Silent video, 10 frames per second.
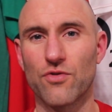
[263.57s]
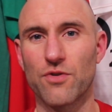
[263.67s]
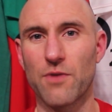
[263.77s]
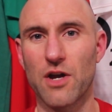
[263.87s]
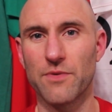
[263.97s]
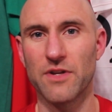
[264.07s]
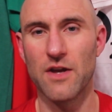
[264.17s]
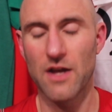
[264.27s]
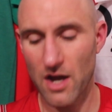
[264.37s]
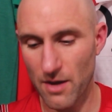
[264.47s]
at the moment
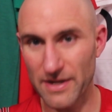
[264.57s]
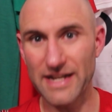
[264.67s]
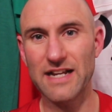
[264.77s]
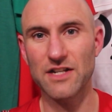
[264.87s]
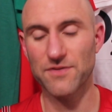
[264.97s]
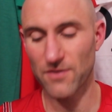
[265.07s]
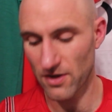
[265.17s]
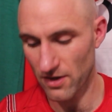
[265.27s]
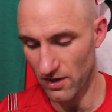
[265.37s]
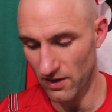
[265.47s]
in English
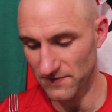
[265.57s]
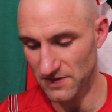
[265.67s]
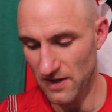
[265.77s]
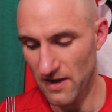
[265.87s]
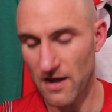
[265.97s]
fly halves.